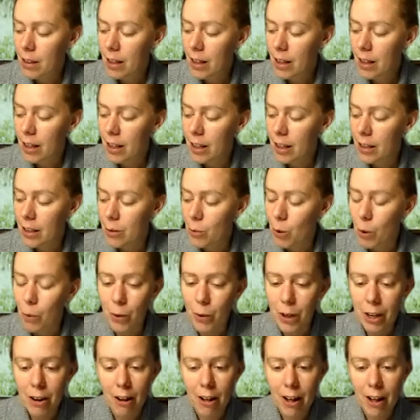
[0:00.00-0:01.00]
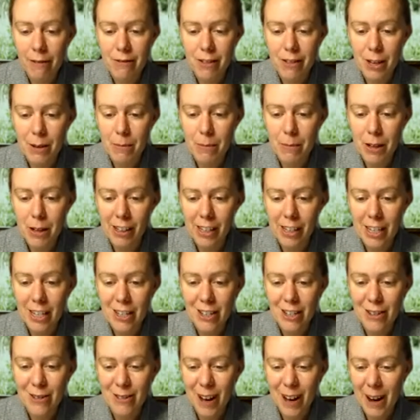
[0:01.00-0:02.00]
And we all have the ability to
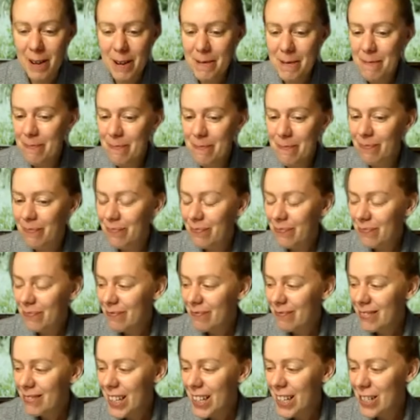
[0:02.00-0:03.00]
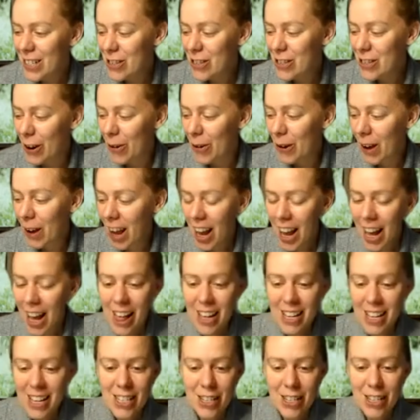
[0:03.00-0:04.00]
do that. So
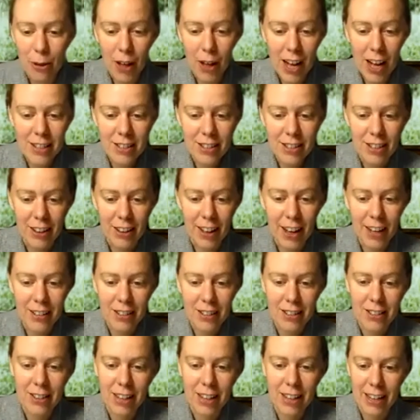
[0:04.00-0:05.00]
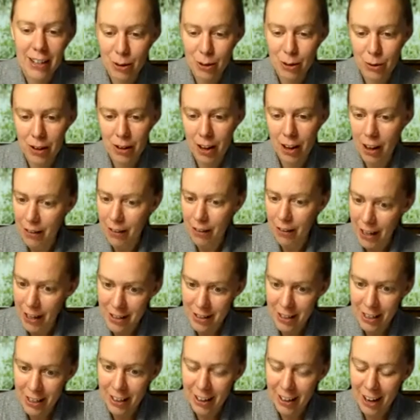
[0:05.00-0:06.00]
that's
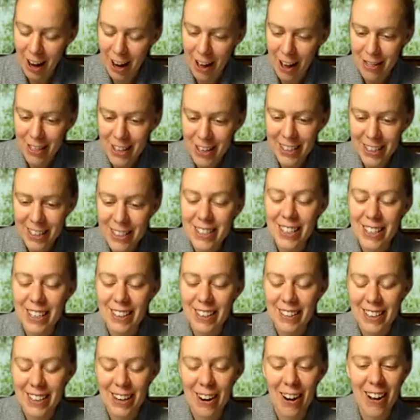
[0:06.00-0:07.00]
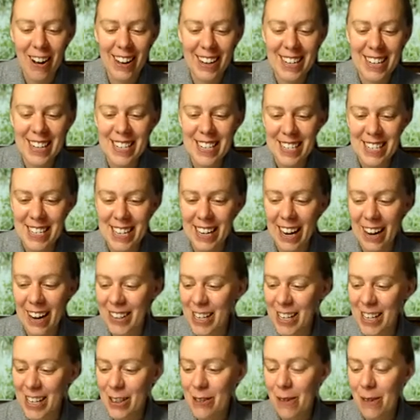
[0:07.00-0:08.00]
it. I think that's it that I need to get out.
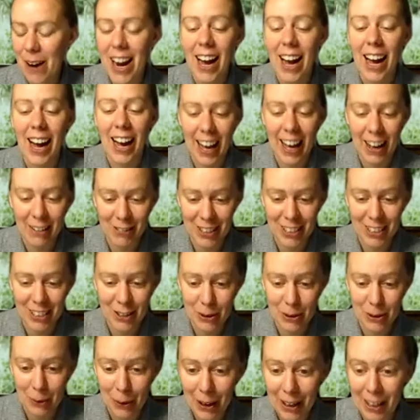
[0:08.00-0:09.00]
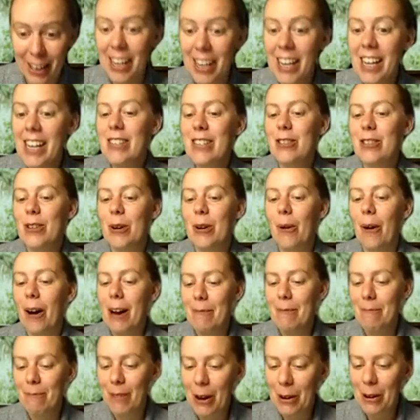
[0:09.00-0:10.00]
Either way, I have to get to work. So
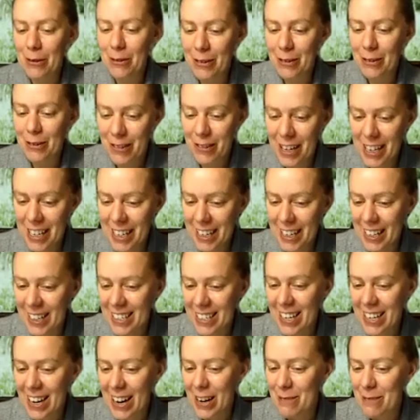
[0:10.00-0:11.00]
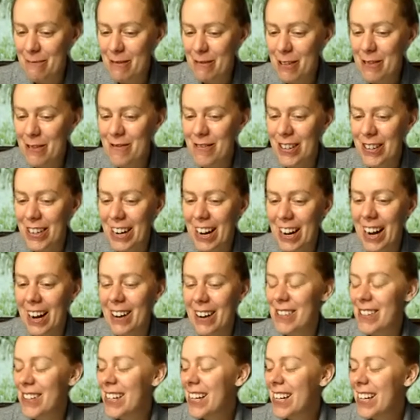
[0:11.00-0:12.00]
I'm running out of time for
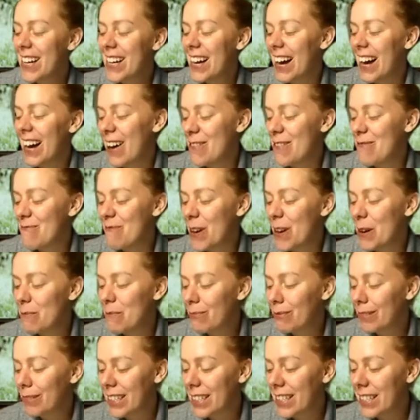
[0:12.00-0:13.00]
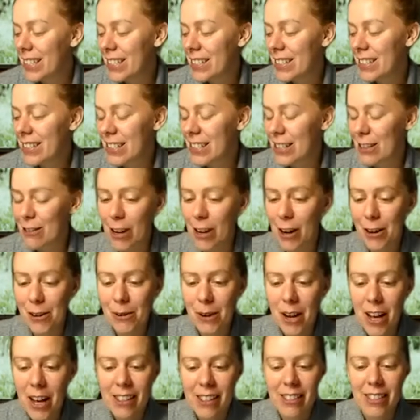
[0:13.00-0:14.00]
now. But please, you
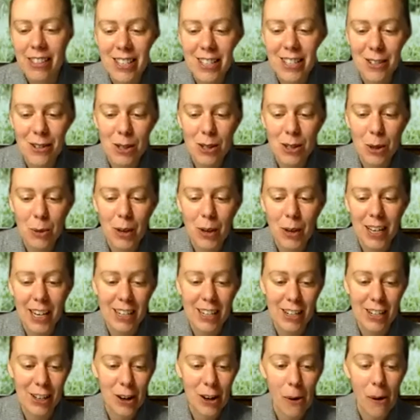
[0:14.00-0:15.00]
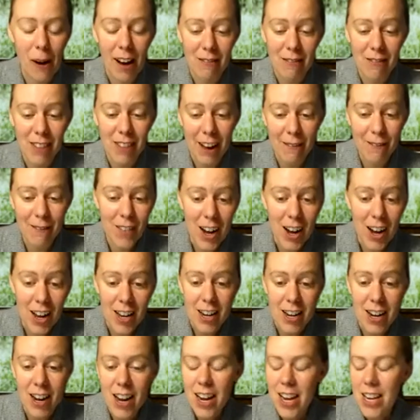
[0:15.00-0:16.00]
know, this is the weekend to go have that
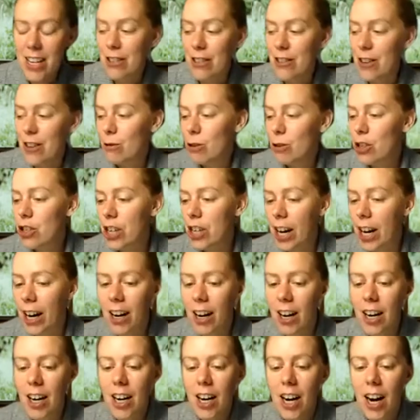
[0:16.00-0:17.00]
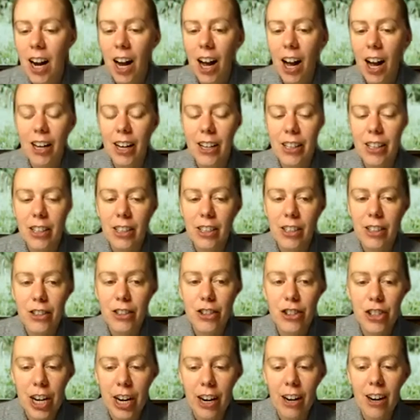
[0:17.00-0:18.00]
fun. You know, share
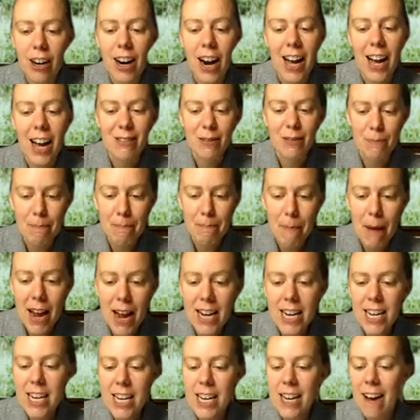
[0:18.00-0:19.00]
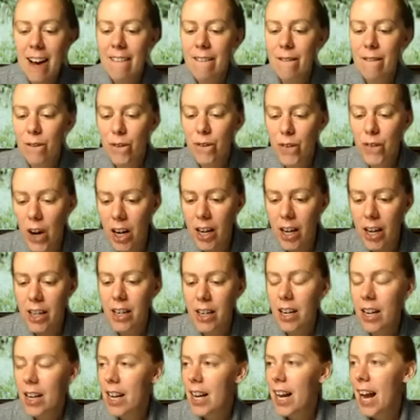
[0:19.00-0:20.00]
as many
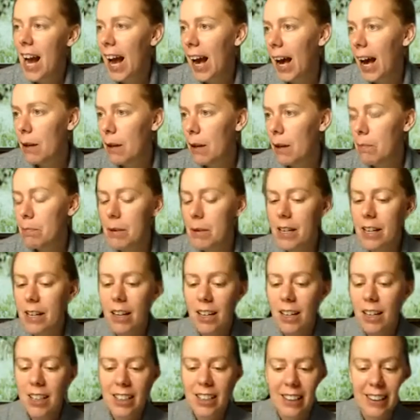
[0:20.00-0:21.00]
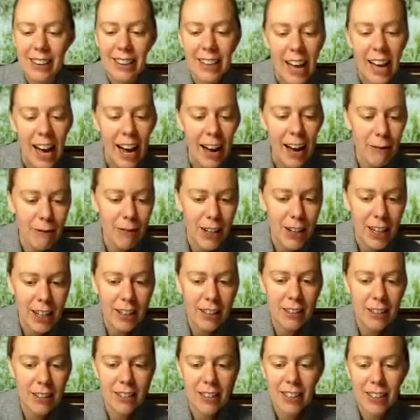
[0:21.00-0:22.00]
fun, happy,
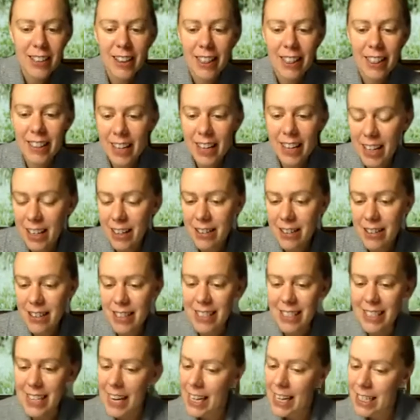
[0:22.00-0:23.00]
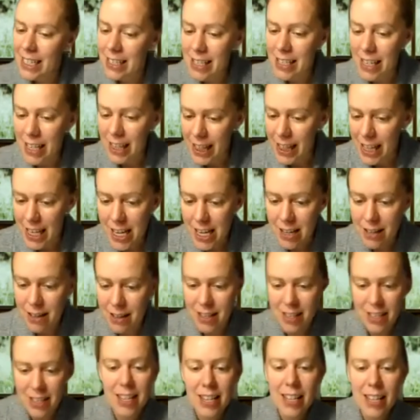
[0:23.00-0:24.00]
laughing things, dancing
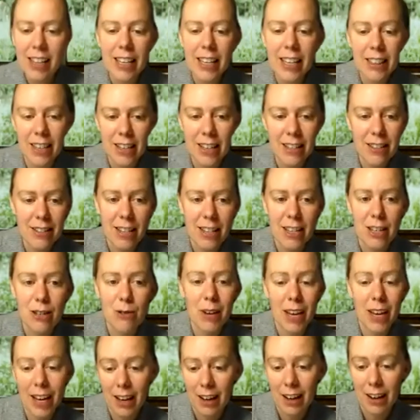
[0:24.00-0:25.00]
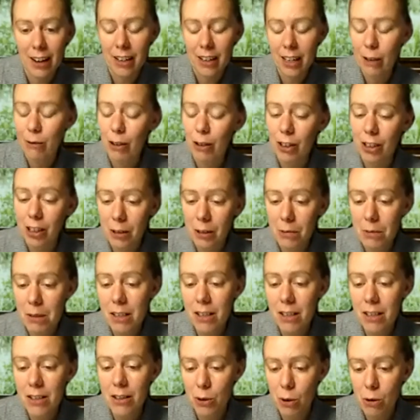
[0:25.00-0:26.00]
things, silly things that you can. If you're going to be
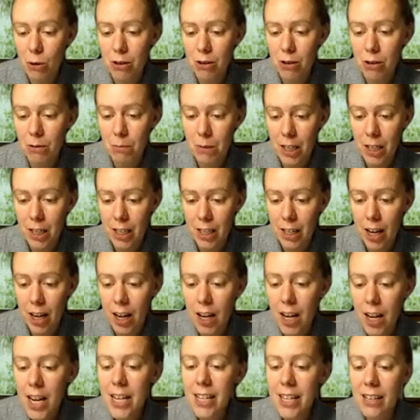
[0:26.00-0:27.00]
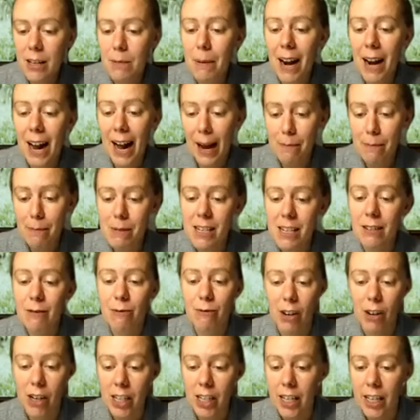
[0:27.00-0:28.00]
on social media, keep it happy and
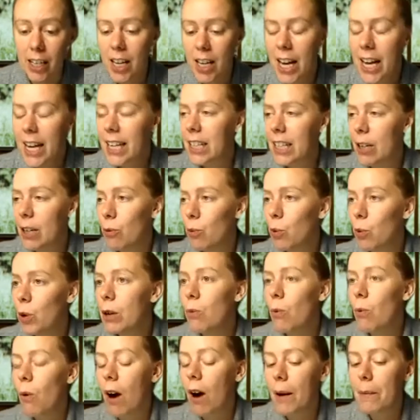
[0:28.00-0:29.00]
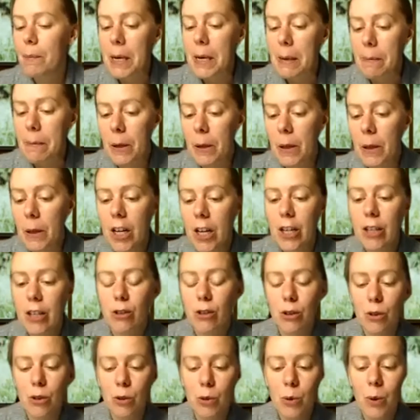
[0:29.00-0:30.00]
funny. We want people
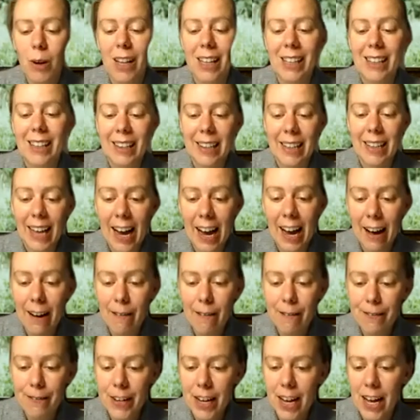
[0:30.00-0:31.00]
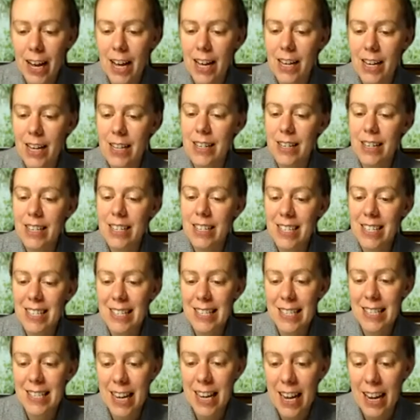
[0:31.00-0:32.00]
to laugh and
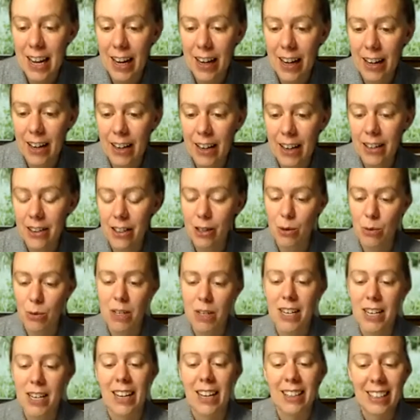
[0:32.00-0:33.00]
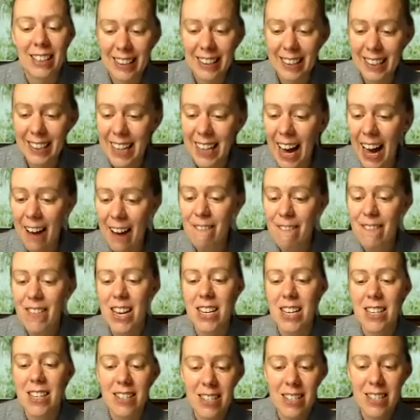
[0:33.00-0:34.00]
sing this weekend. Laugh
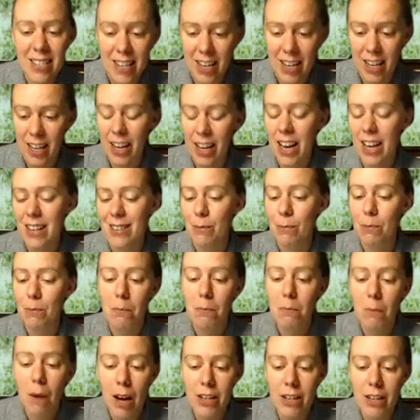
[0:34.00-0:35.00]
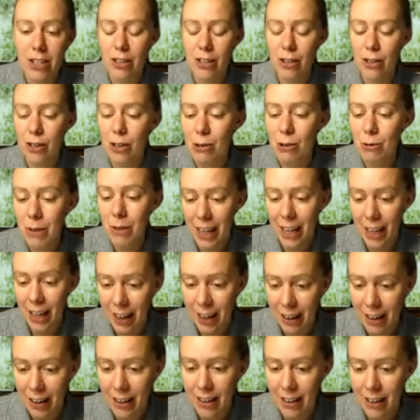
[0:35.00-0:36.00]
and sing as much as you
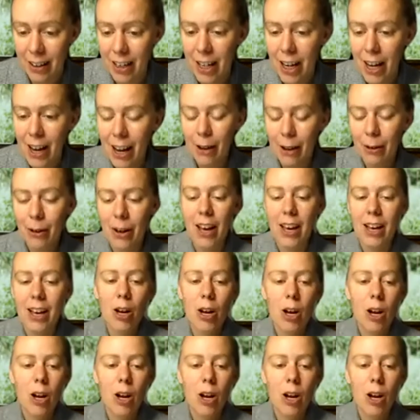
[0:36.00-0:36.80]
can. Okay.